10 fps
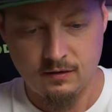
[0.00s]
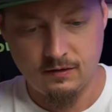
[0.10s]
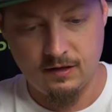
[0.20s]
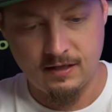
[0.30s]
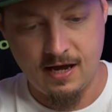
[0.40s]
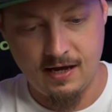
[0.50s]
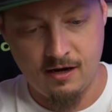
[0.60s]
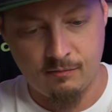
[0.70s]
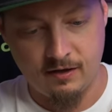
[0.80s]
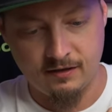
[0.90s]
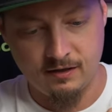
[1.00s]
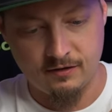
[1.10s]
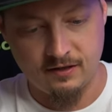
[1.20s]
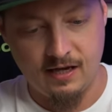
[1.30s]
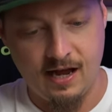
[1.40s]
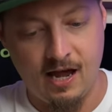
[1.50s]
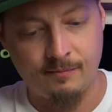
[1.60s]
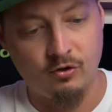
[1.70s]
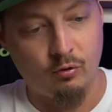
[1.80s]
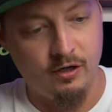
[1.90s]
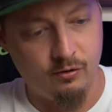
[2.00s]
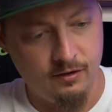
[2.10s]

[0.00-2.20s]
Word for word: Let's get that ham right there. See, the ham's grilled.